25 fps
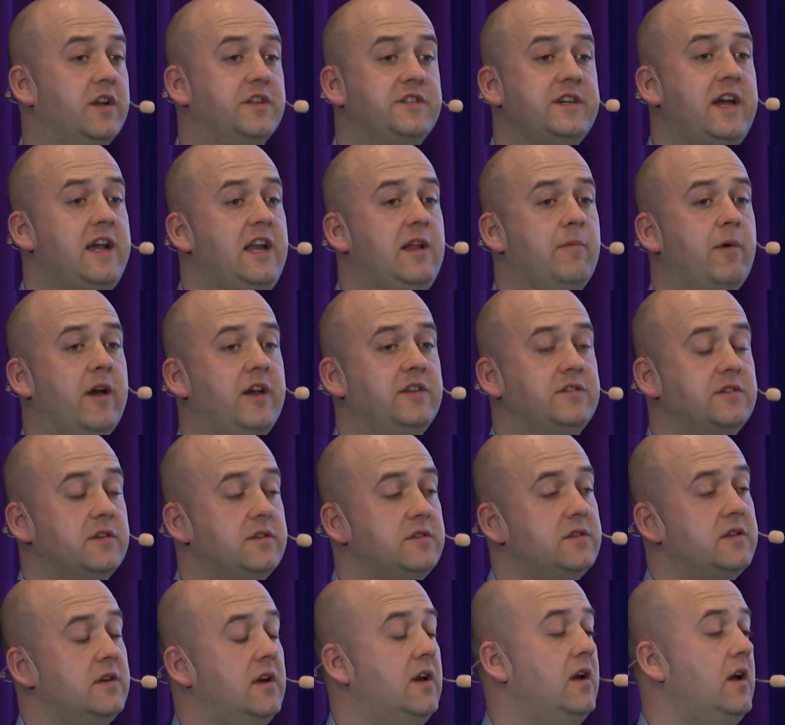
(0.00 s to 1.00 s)
daily
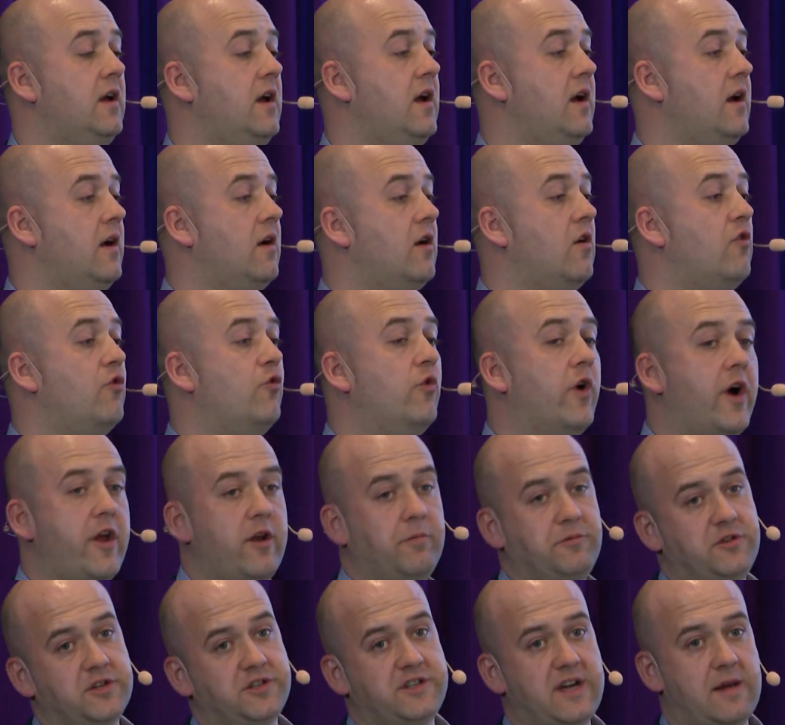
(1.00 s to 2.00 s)
basis right up
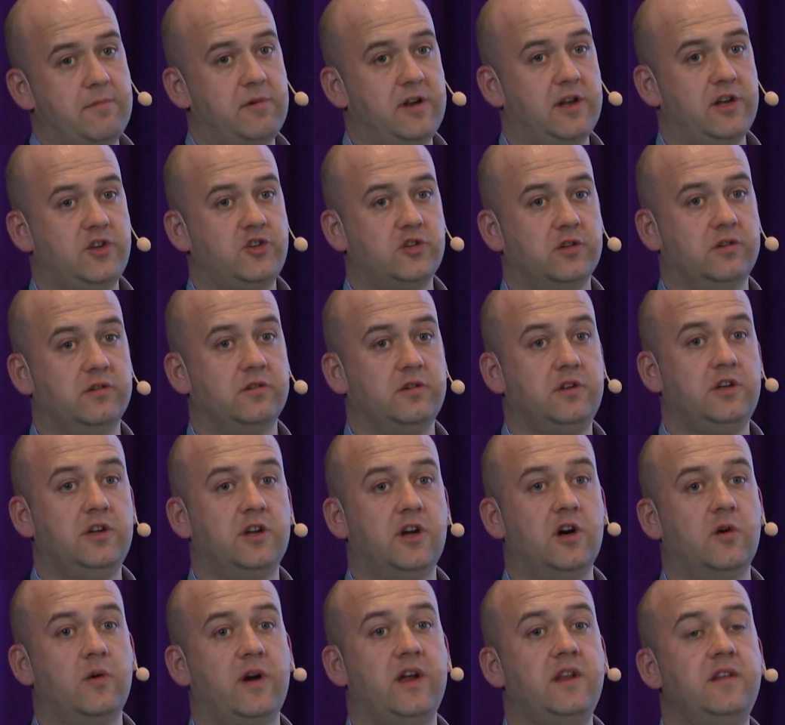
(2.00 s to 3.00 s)
to demolition.
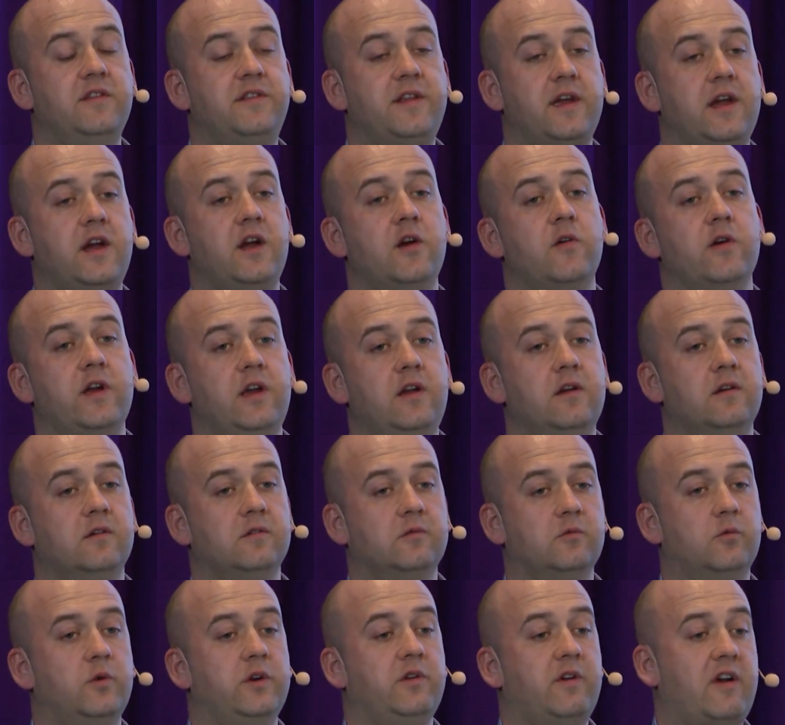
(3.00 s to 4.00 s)
In theory,
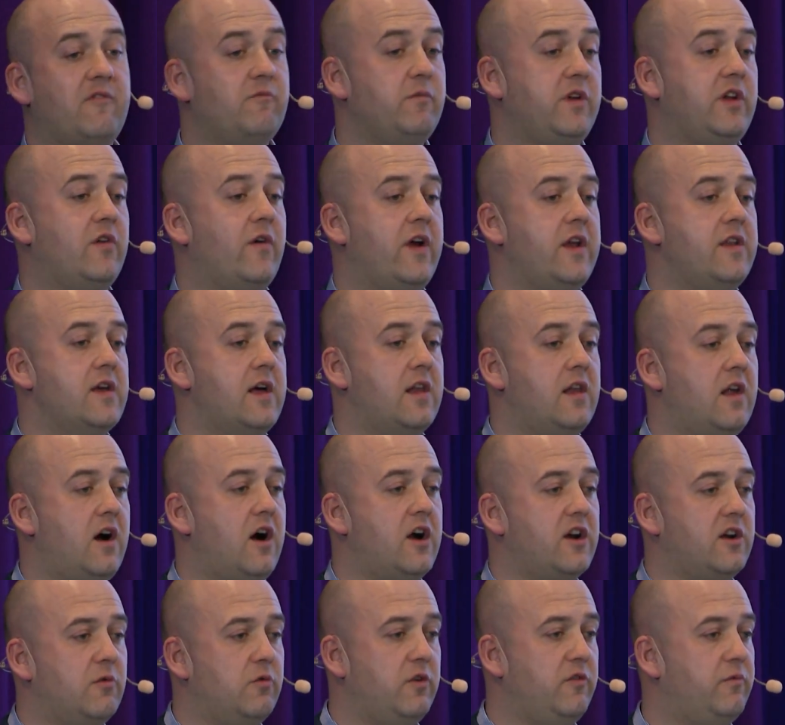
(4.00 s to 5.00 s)
we haven't been around that long
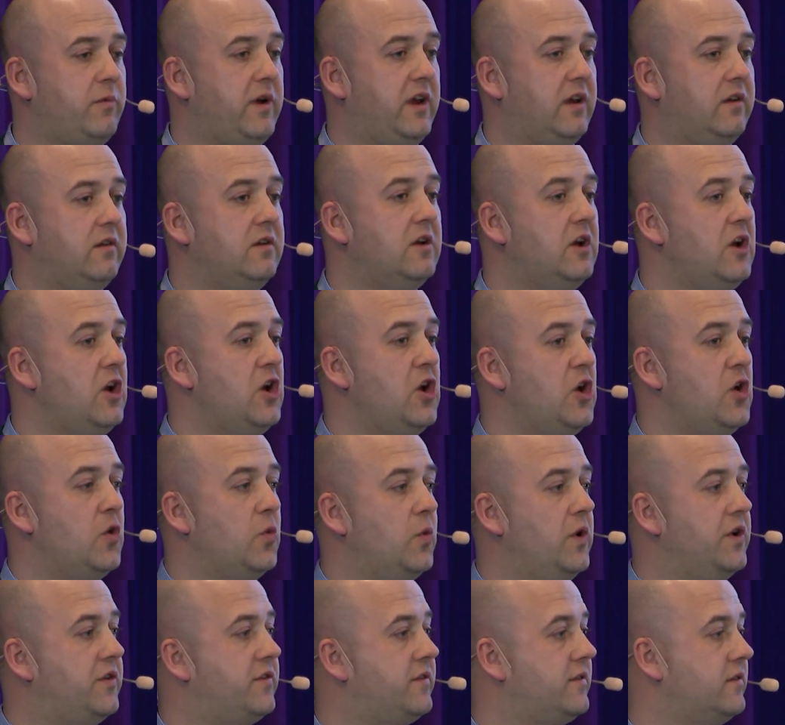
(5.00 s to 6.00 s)
that we've been
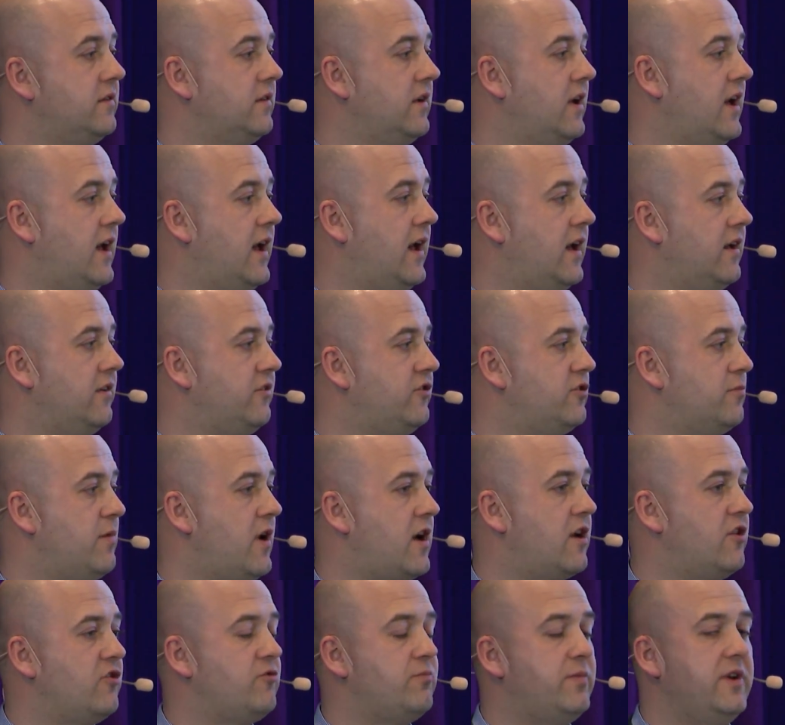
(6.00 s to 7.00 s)
with
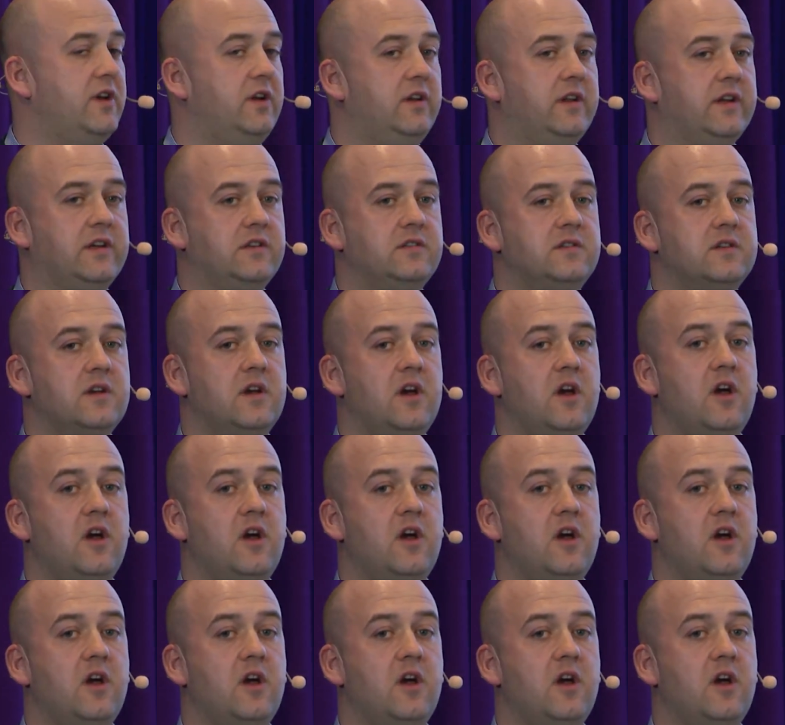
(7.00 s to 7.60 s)
demolished buildings.